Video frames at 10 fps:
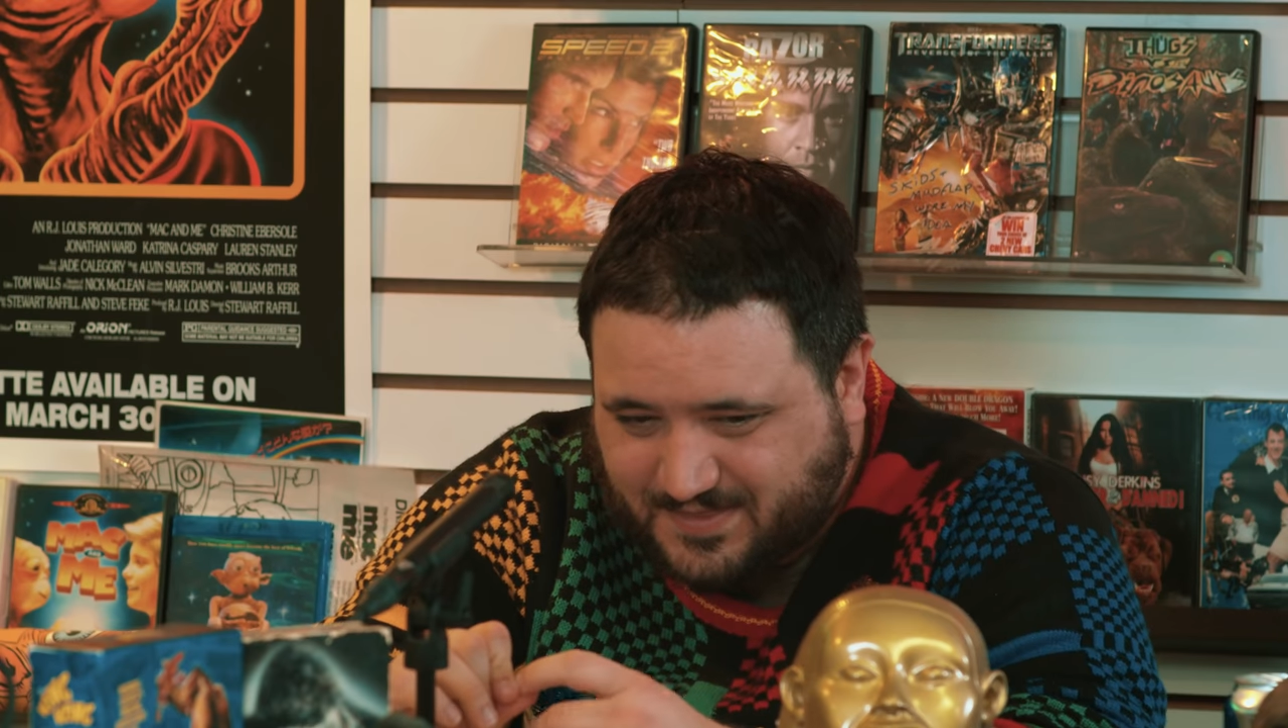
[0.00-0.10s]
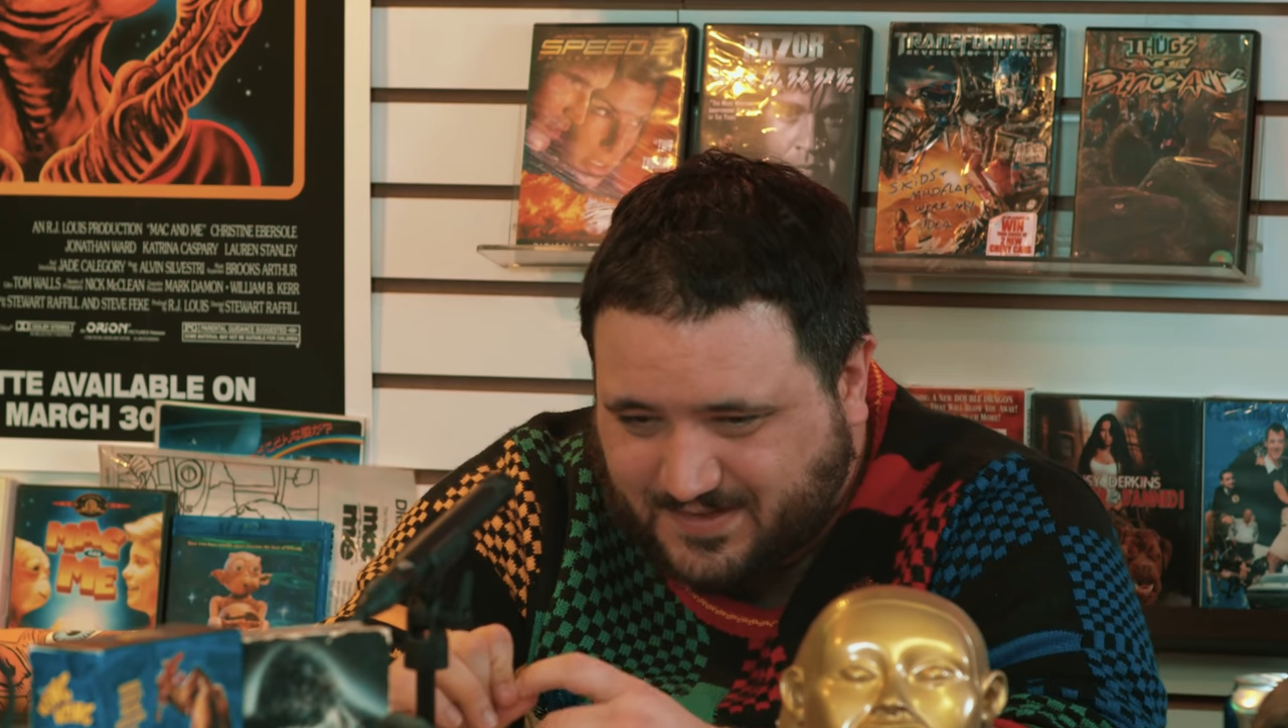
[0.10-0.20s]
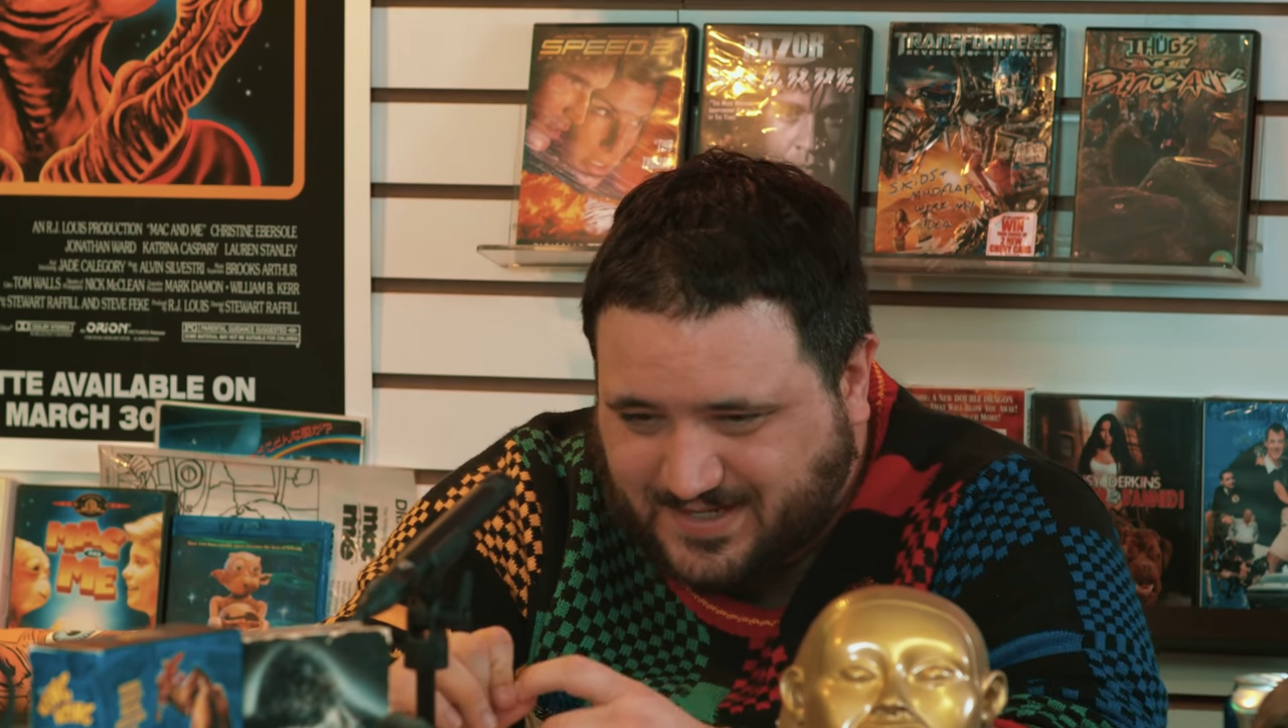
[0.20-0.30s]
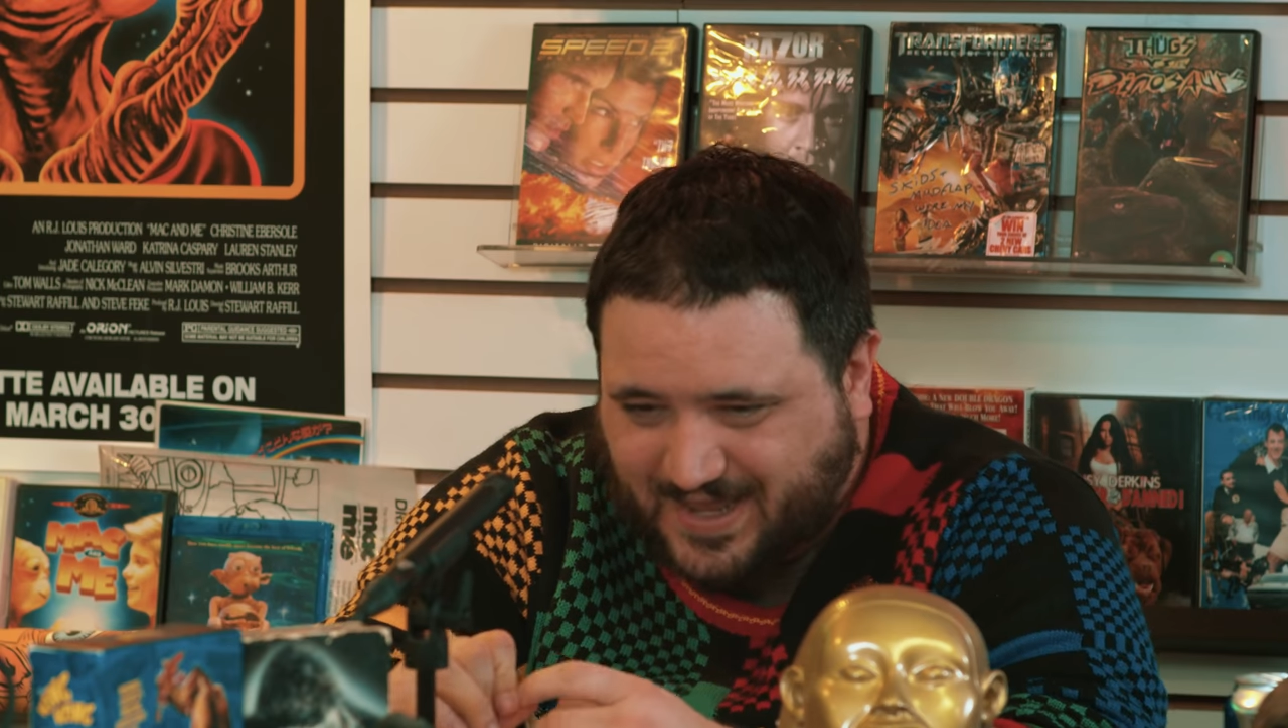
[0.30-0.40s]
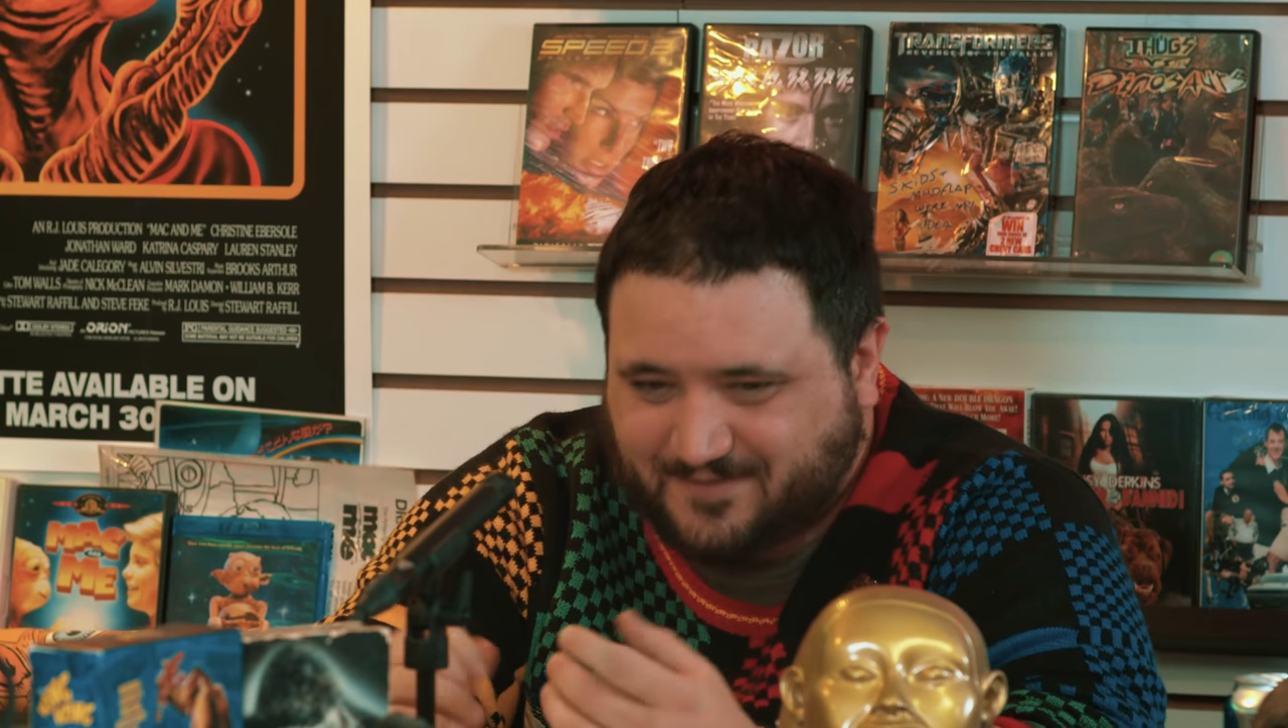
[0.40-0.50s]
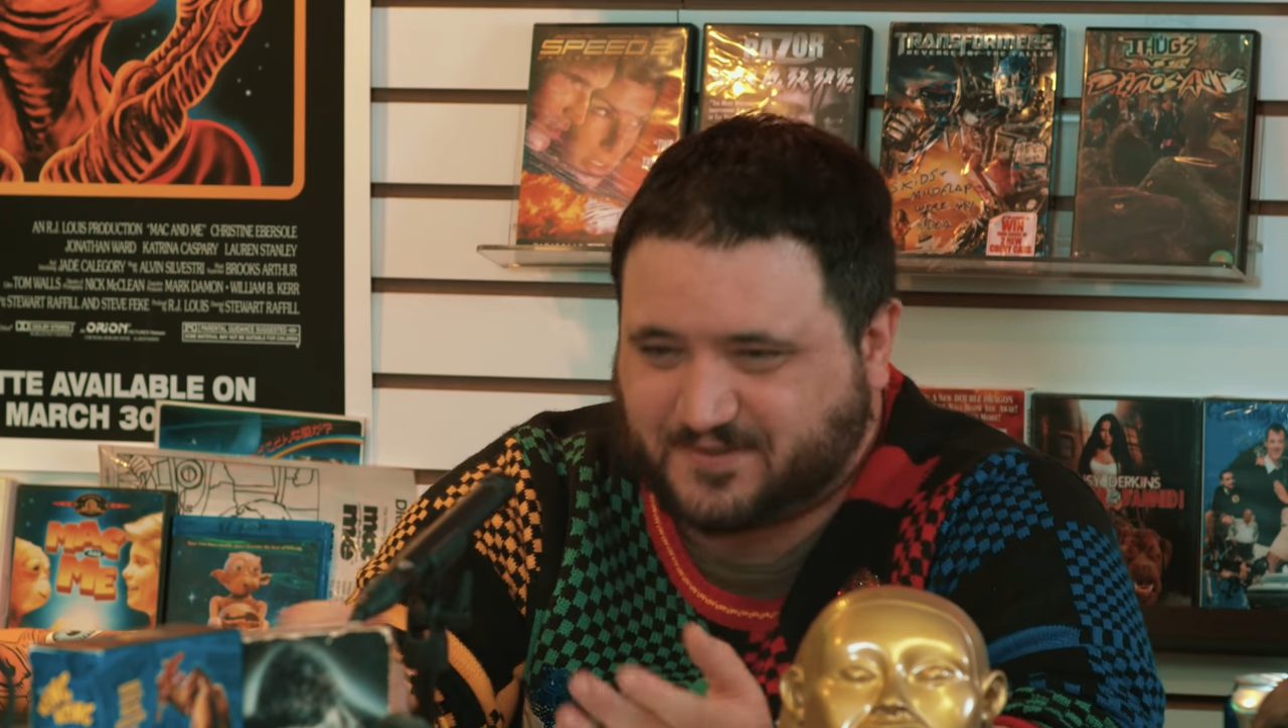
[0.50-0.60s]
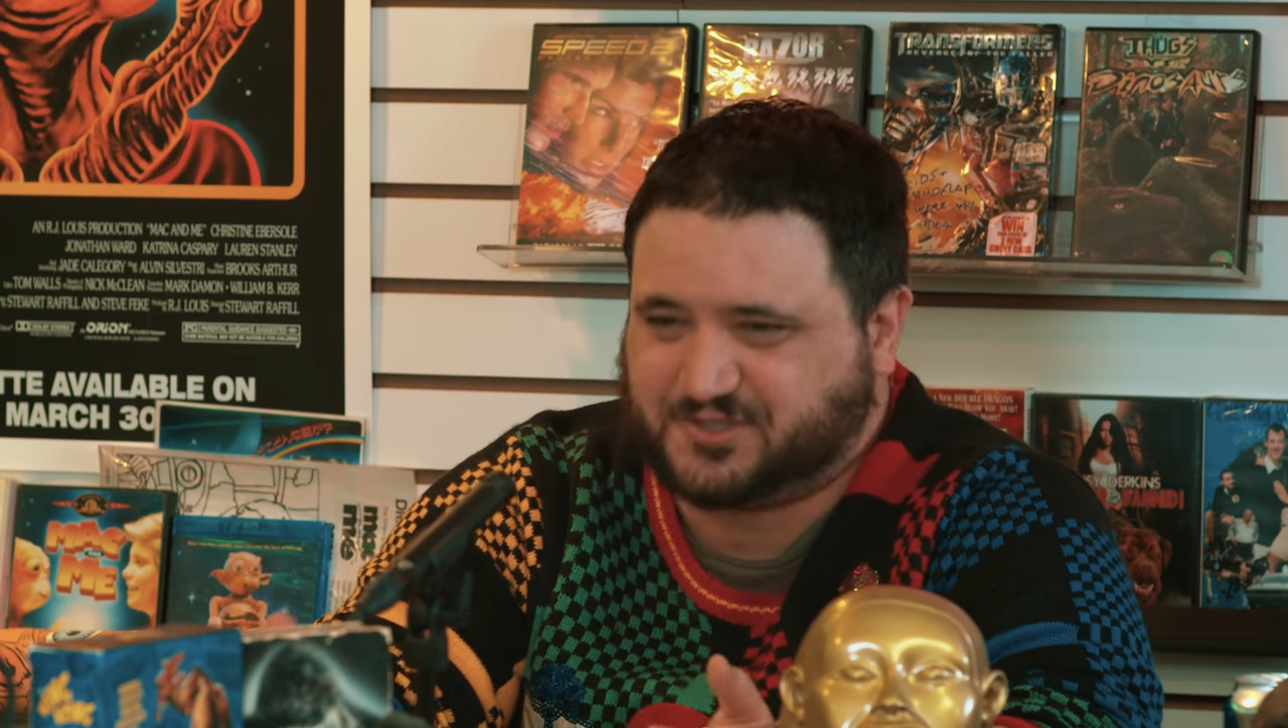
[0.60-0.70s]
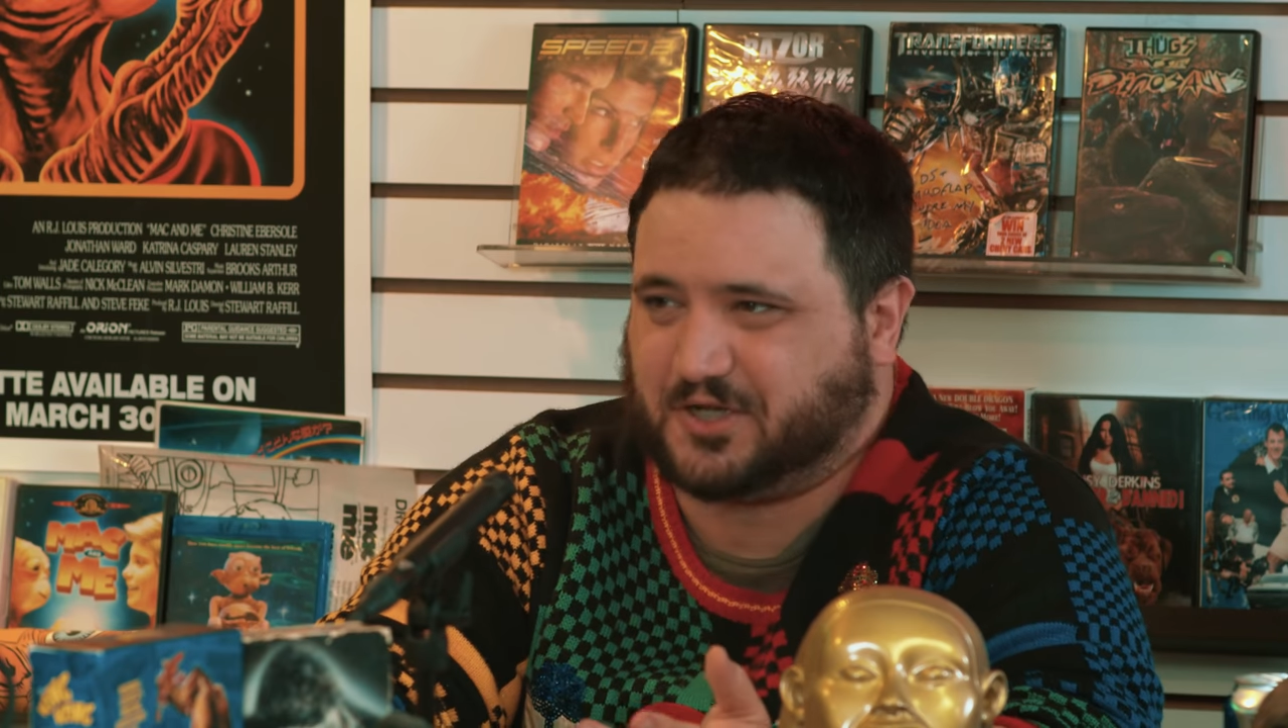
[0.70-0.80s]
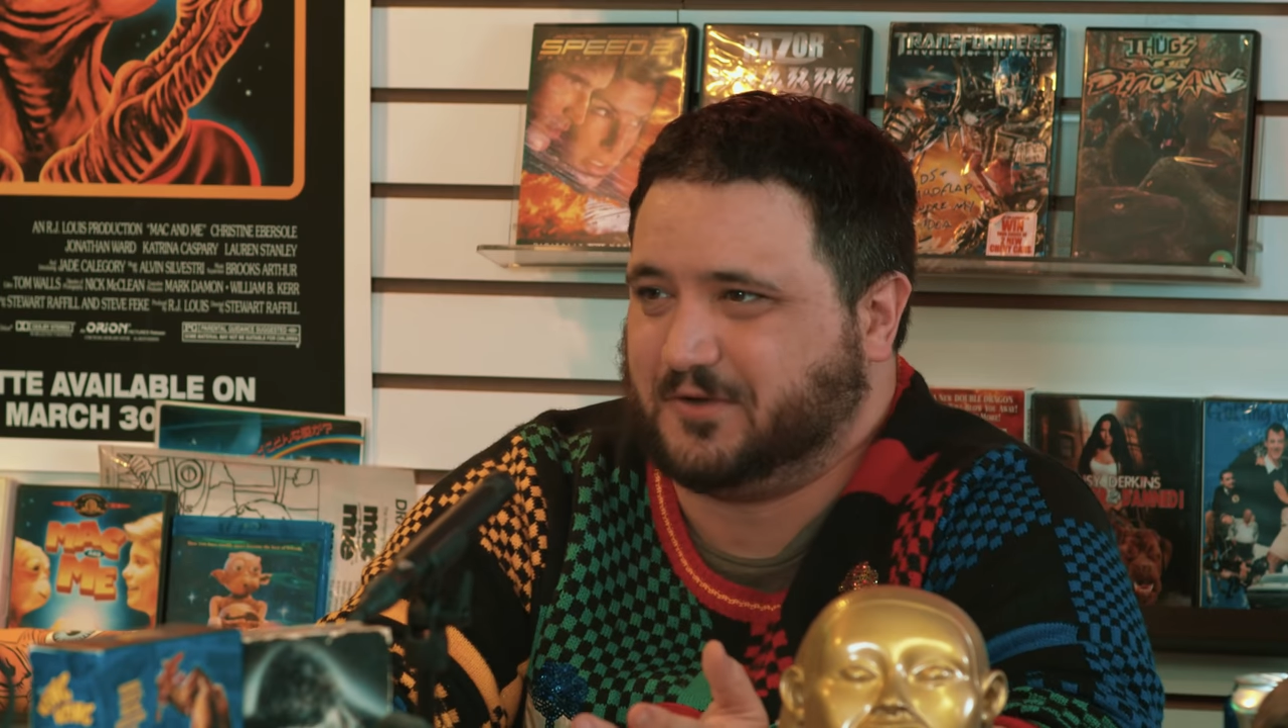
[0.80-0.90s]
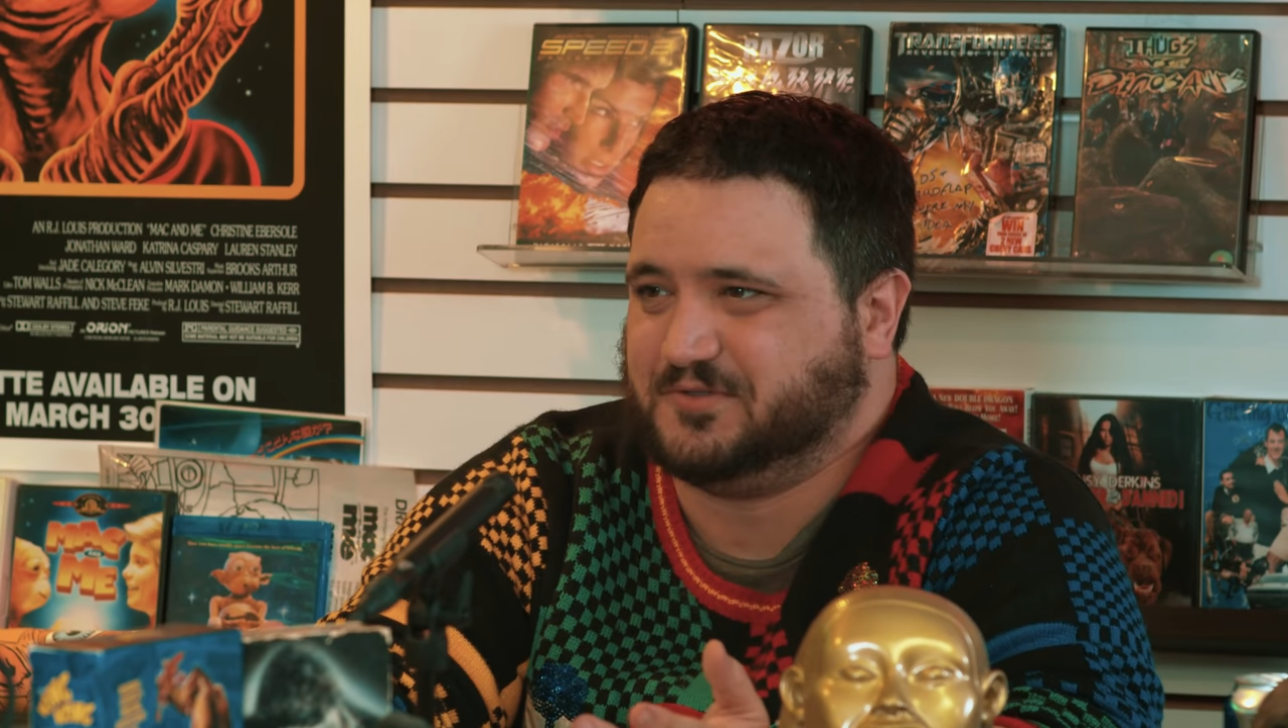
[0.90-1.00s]
the day of the
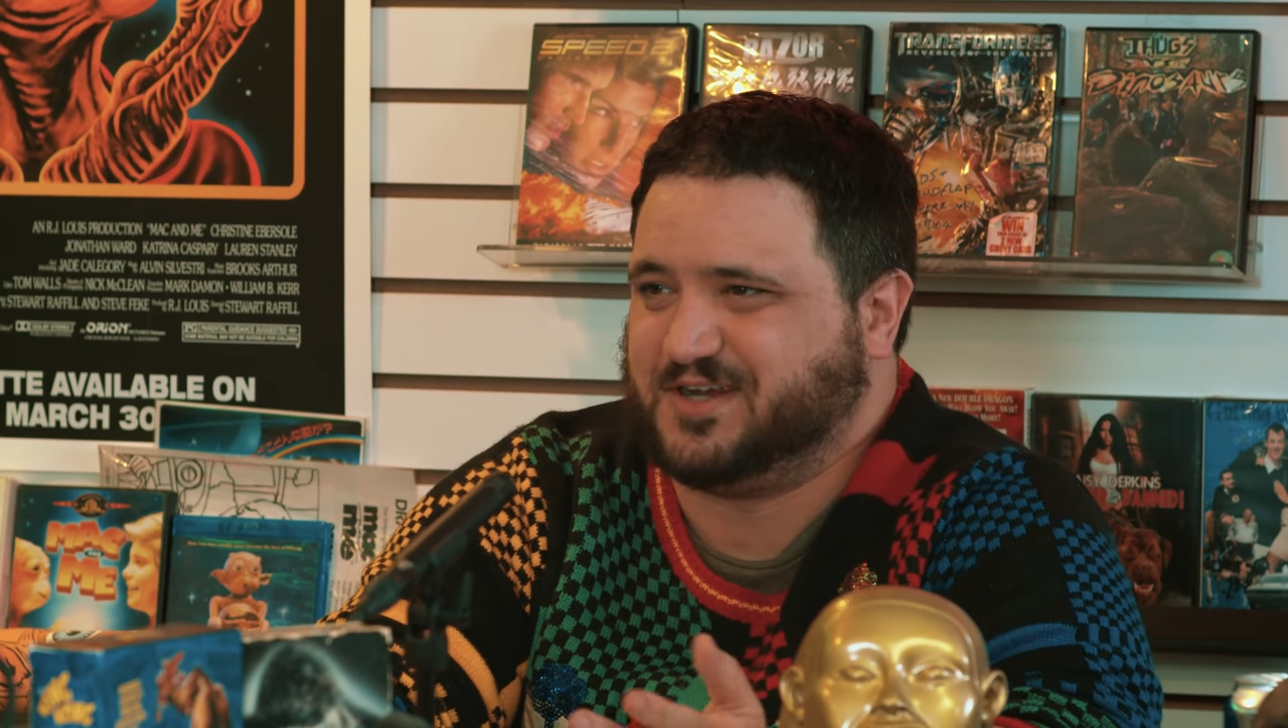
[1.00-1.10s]
show,